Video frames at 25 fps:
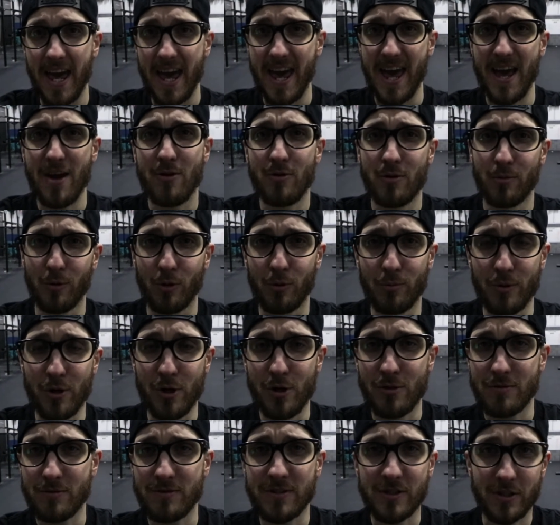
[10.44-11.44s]
terrible
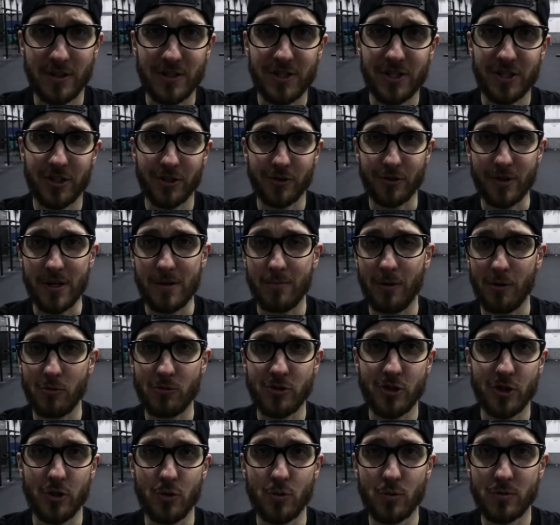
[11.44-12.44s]
mood. He's got his Screamo
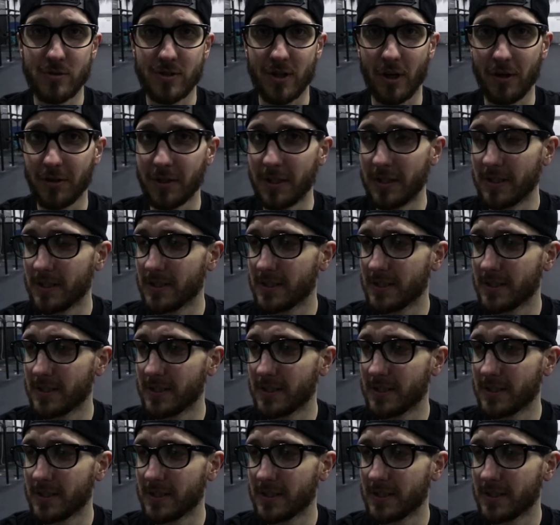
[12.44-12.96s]
tunes on.